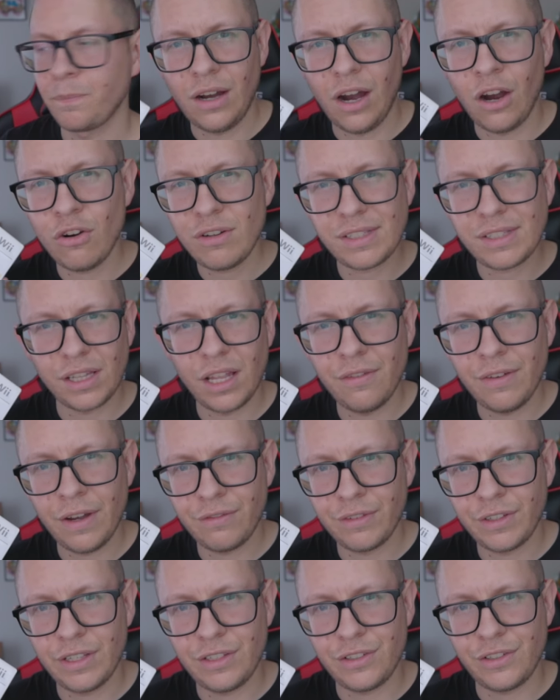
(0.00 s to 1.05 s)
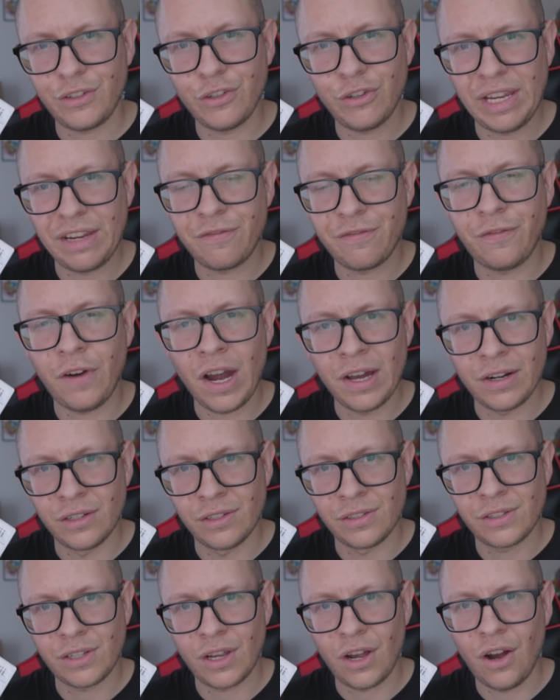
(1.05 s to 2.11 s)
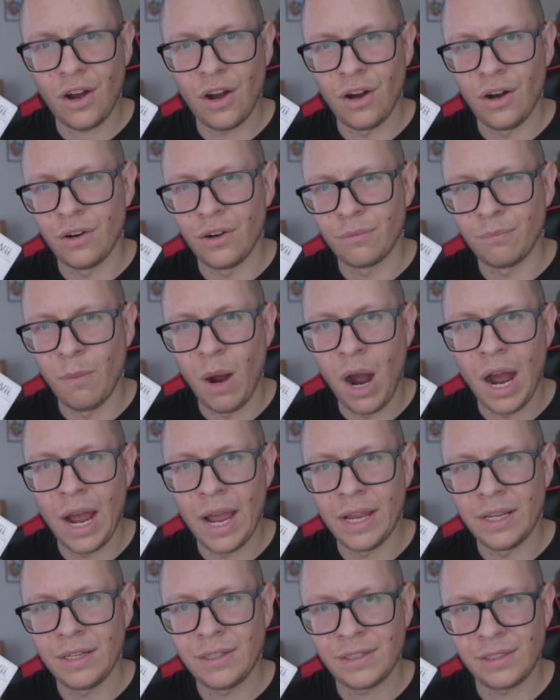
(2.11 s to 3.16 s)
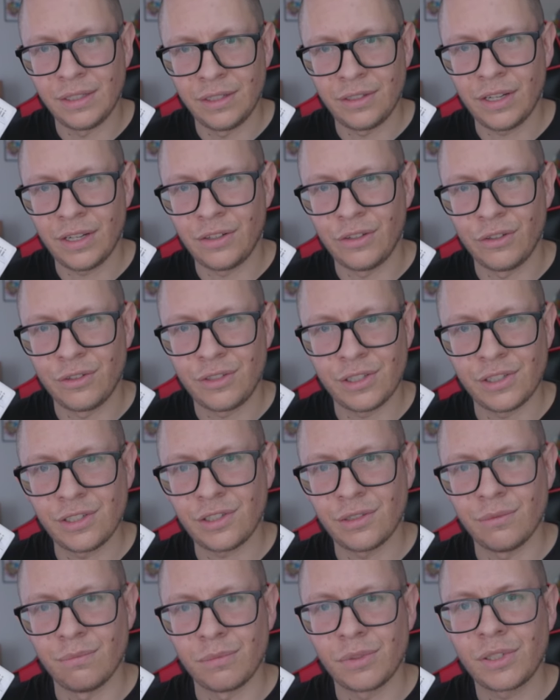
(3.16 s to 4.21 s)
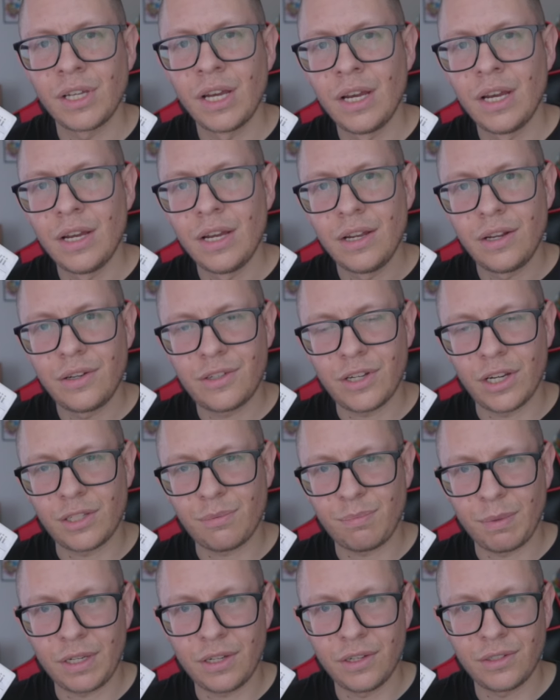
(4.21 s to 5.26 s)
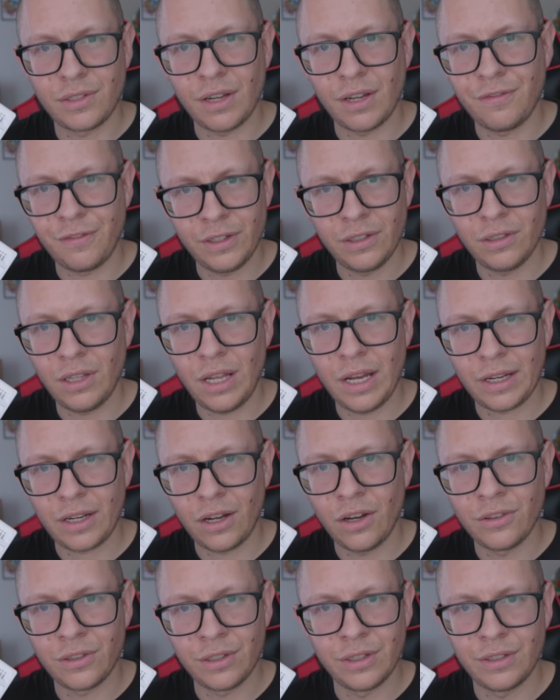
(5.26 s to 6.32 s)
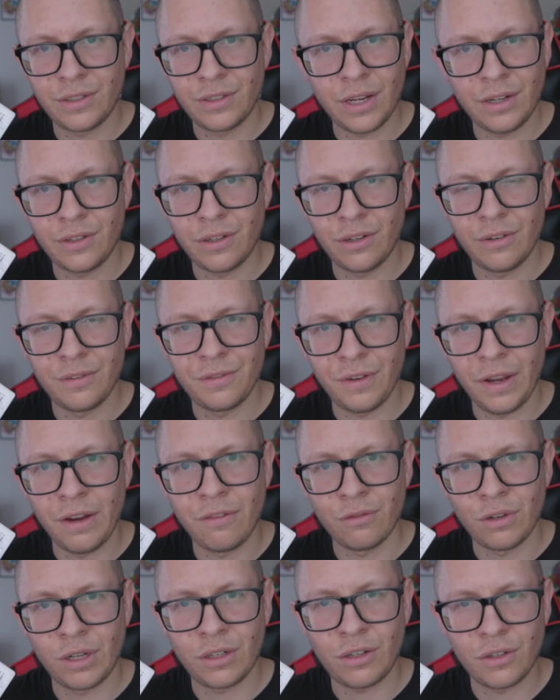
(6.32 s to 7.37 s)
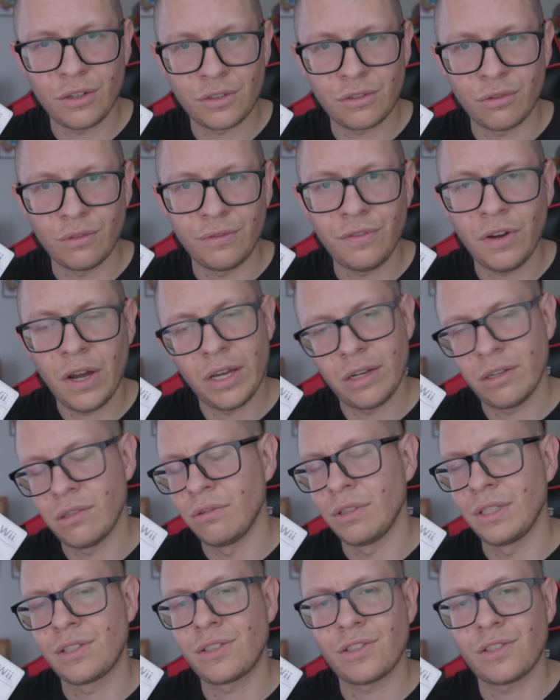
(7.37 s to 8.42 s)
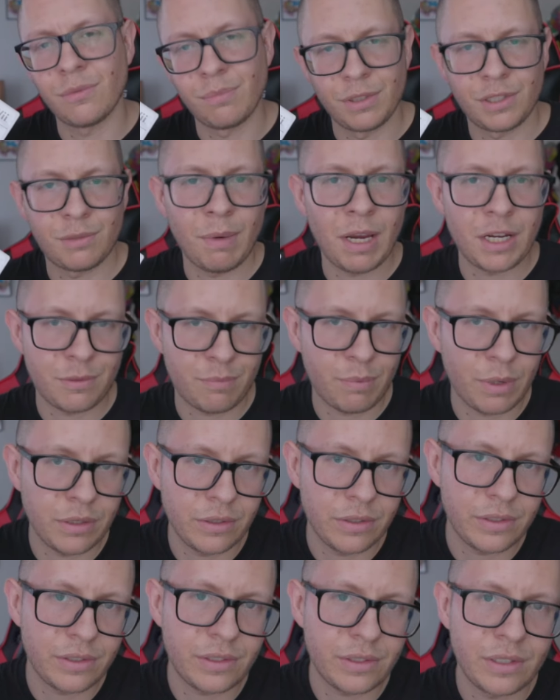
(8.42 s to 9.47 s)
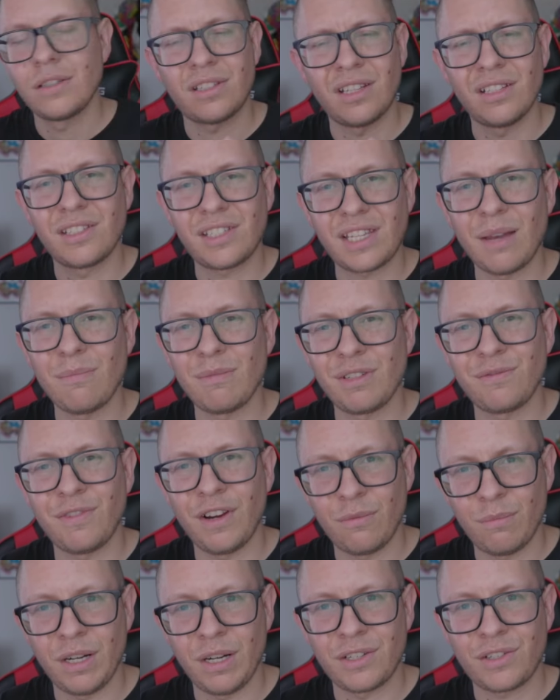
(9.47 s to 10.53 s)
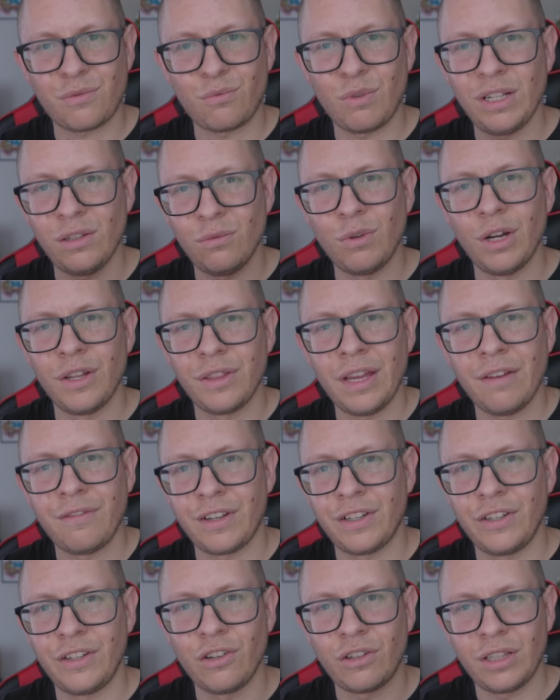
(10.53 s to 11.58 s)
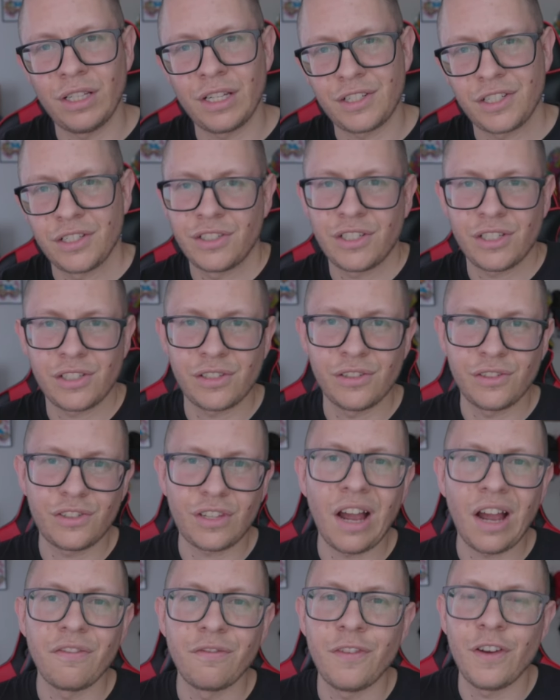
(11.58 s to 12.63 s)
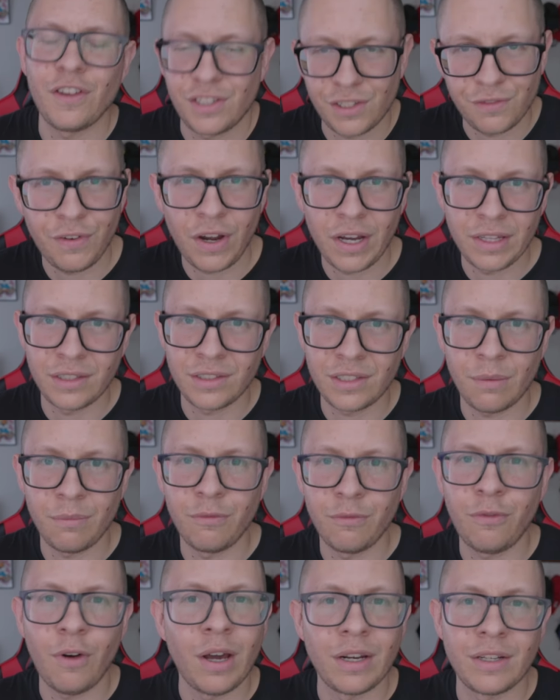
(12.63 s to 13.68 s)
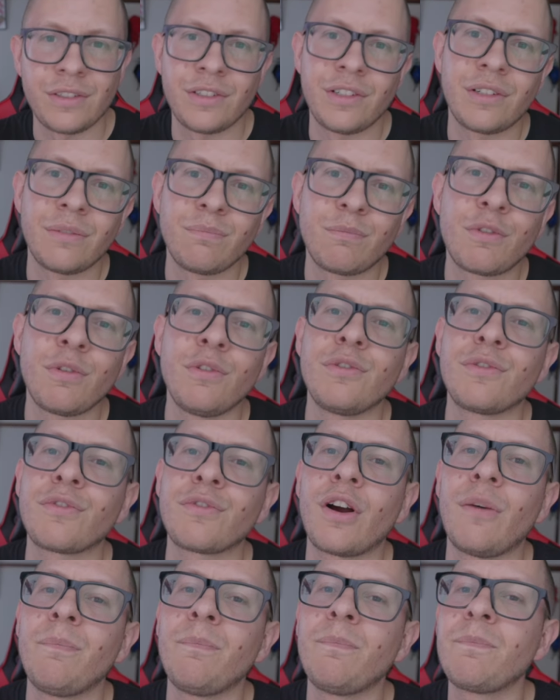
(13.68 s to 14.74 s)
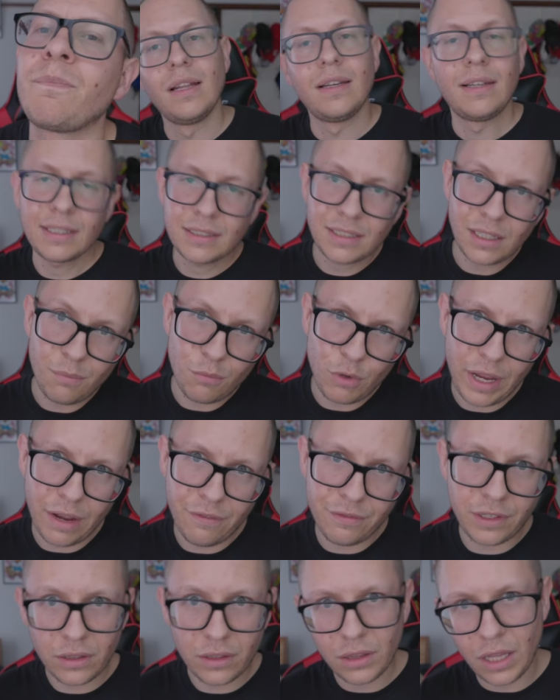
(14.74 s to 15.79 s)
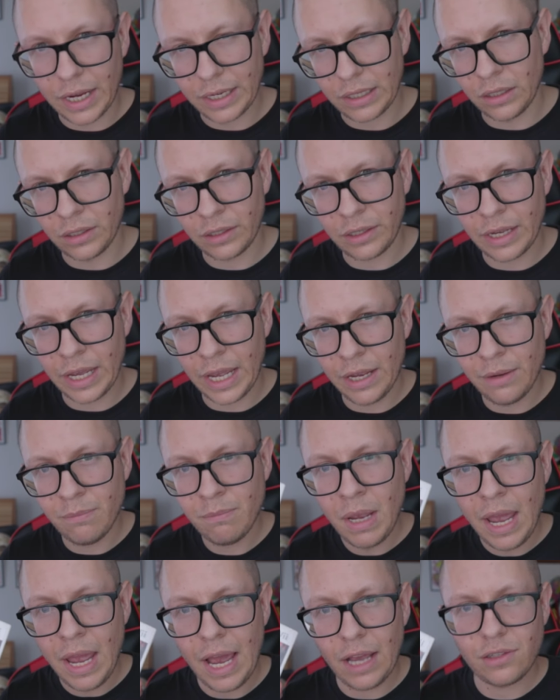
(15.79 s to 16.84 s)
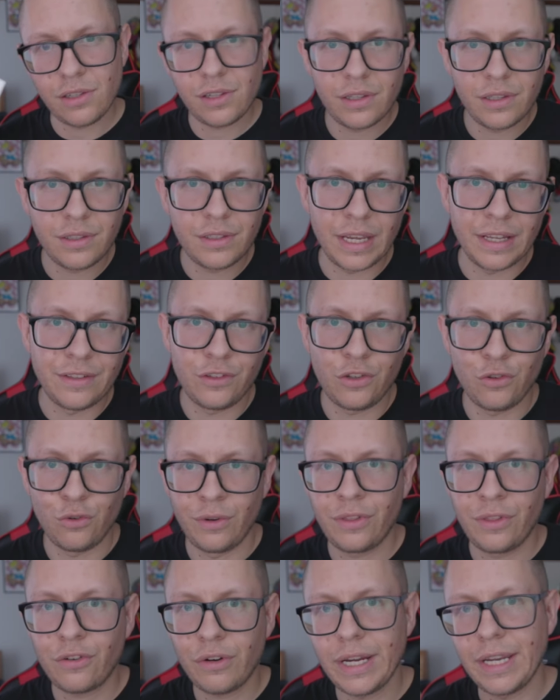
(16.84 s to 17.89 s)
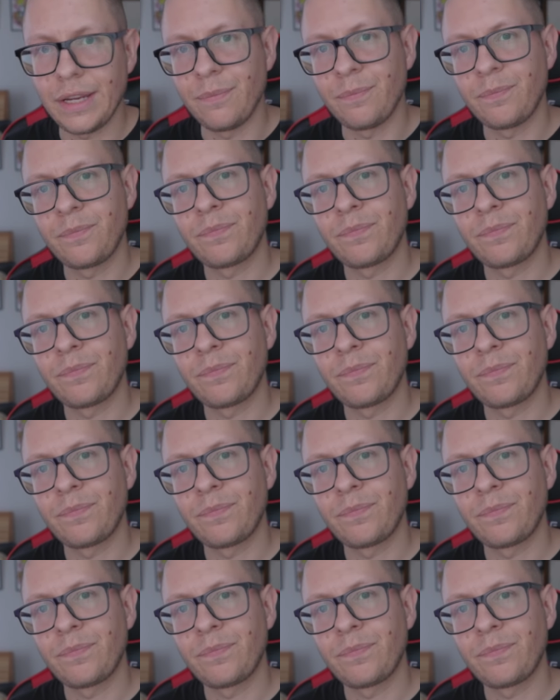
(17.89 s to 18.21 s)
I always love having these unique fighters on my Nintendo systems, just because I feel like on the Nintendo, if everyone goes to a fighter, it's Super Smash Bros. So this game is very much well worth having in your collection just to diversify the type of fighters you can choose from. Next up, we have another light gun game, House of the Dead 2 and 3.